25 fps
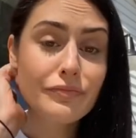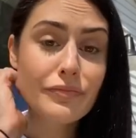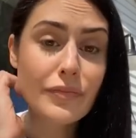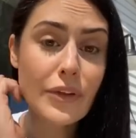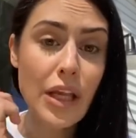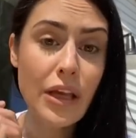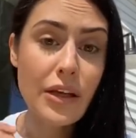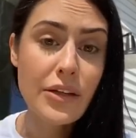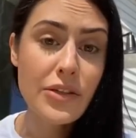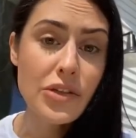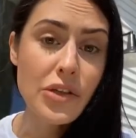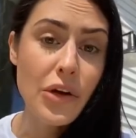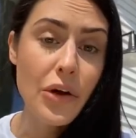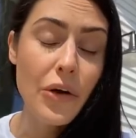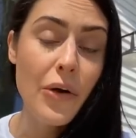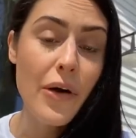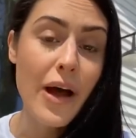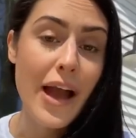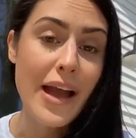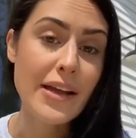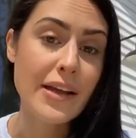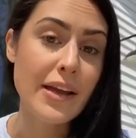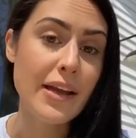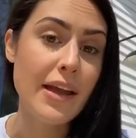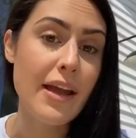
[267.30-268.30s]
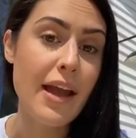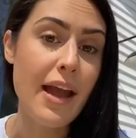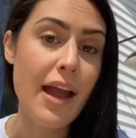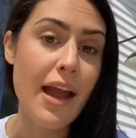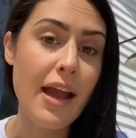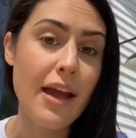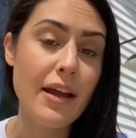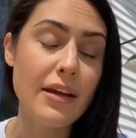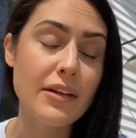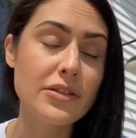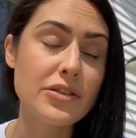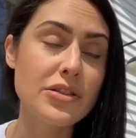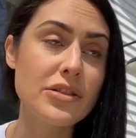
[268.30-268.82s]
So I
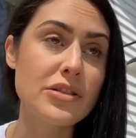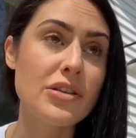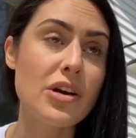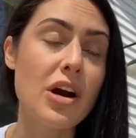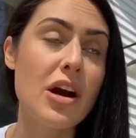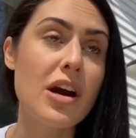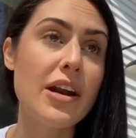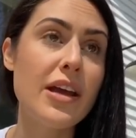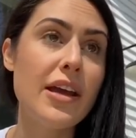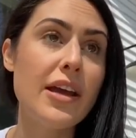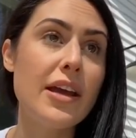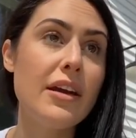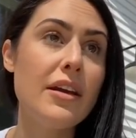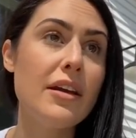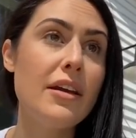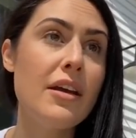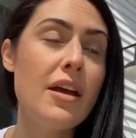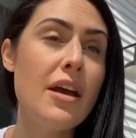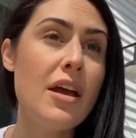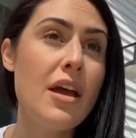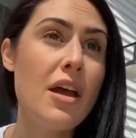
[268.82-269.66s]
started